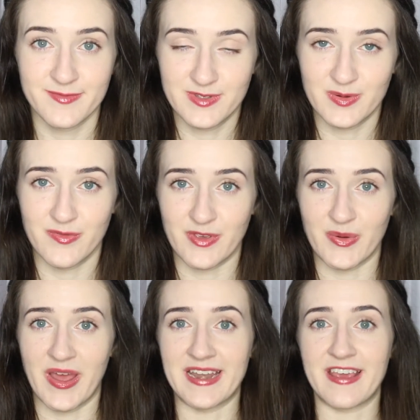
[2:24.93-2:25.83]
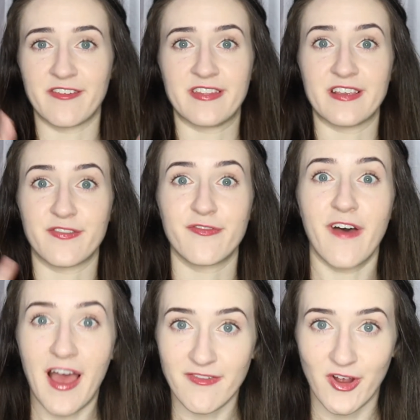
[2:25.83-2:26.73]
with the review and give it this
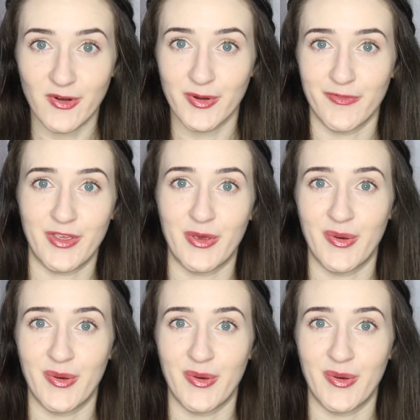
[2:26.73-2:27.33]
5 heart review,